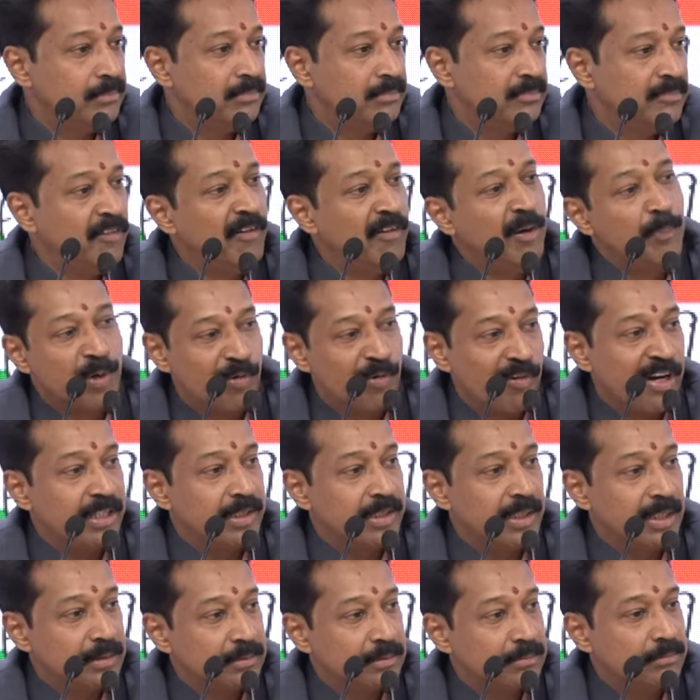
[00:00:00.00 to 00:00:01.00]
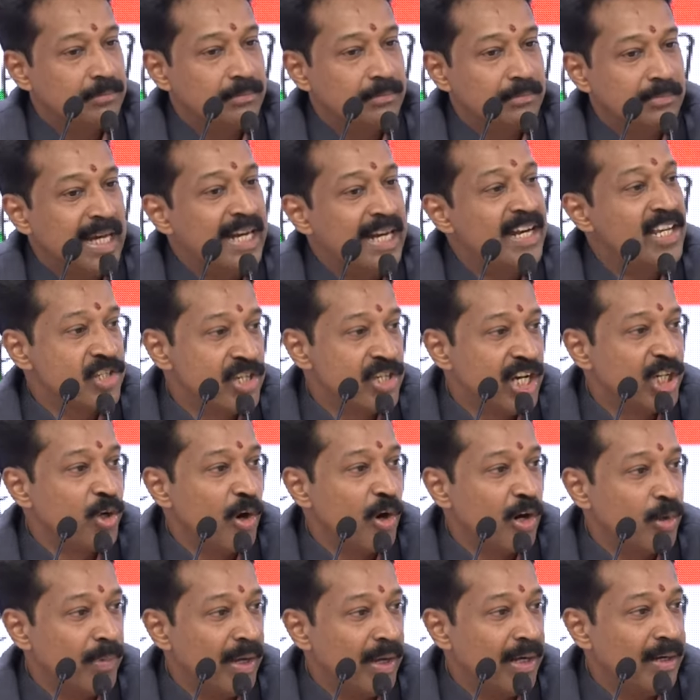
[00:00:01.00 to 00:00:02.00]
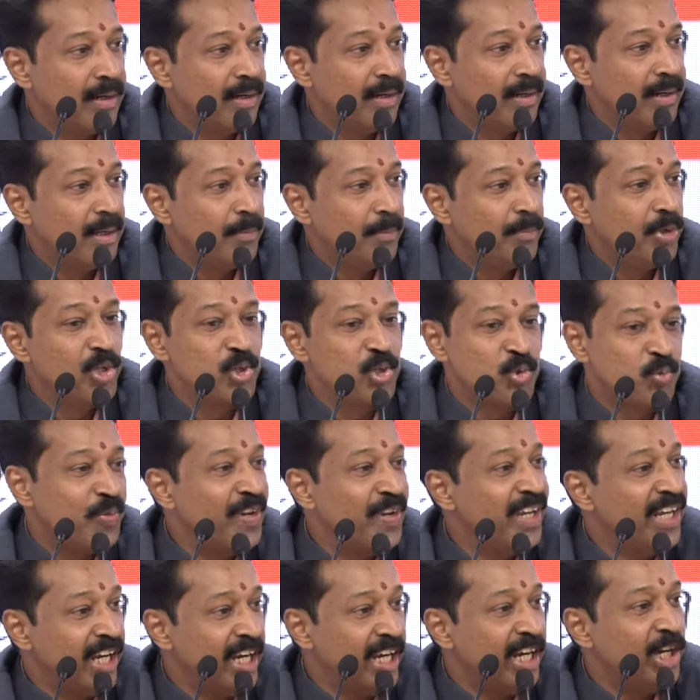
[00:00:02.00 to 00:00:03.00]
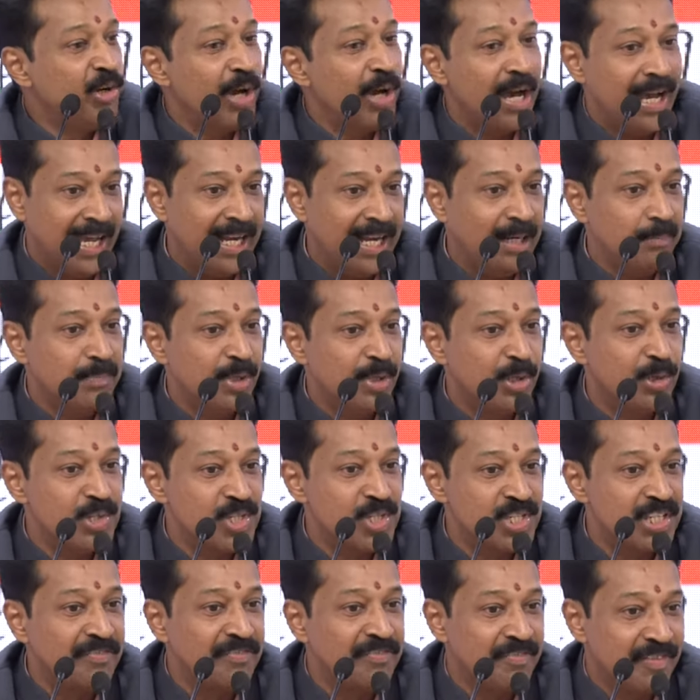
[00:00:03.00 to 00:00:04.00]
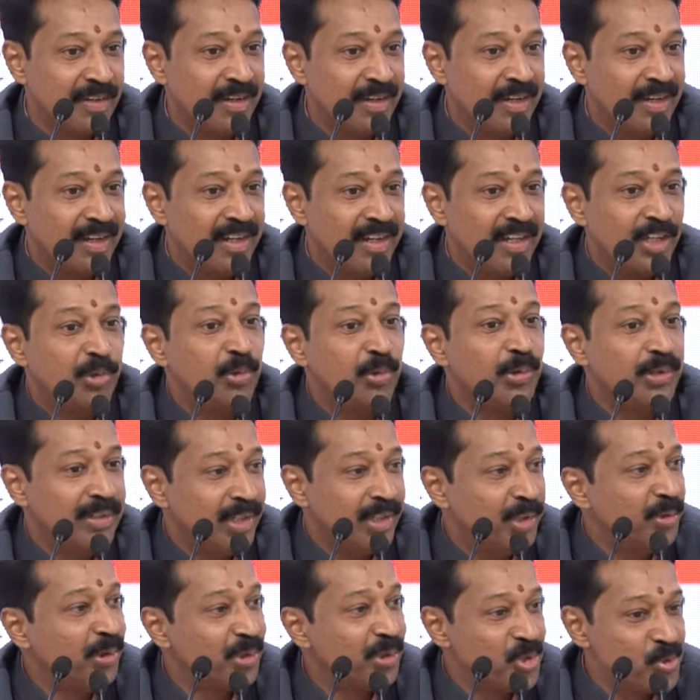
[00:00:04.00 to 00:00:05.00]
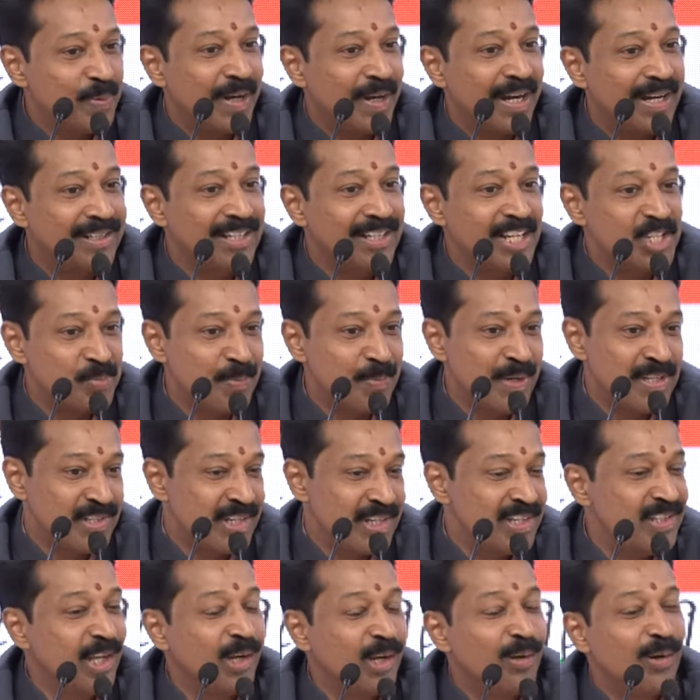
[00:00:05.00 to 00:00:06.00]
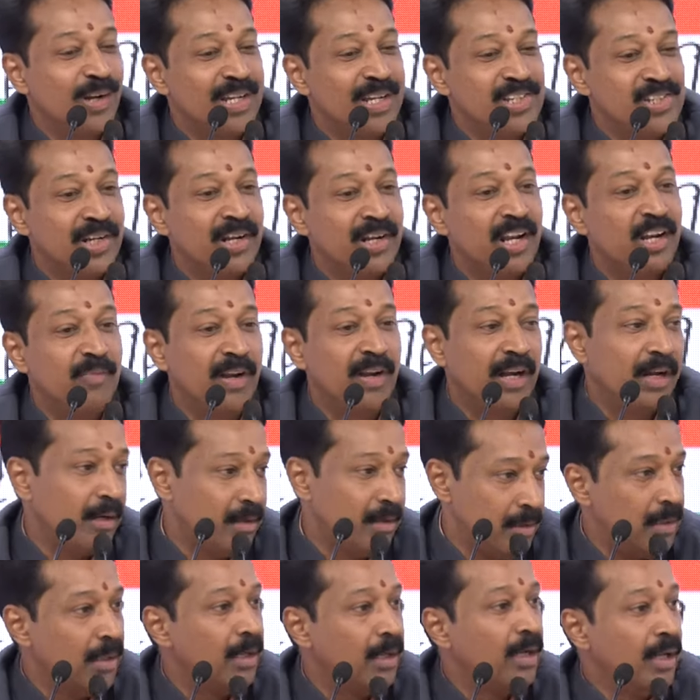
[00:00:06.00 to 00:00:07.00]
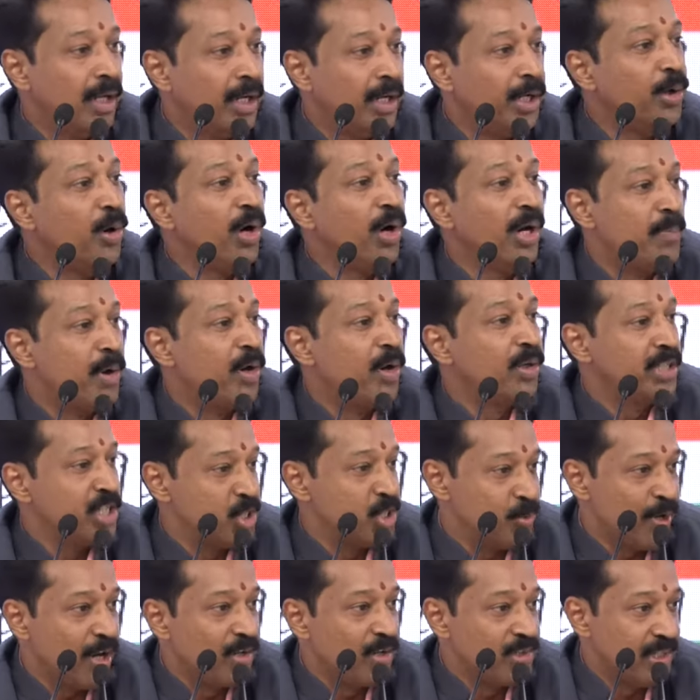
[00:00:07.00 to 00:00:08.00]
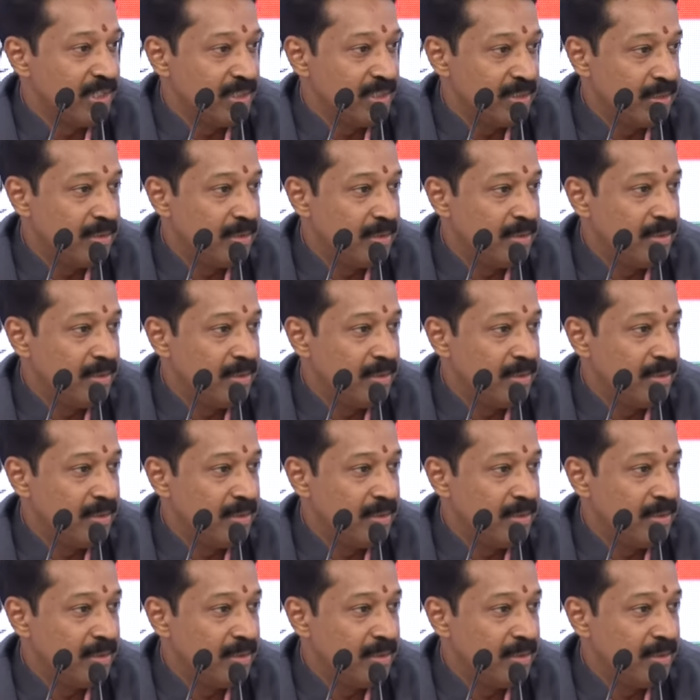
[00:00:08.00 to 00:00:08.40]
We will provide that. That is ding dong bell. Because we need your help, because if you spread this message, then only children will know about this project.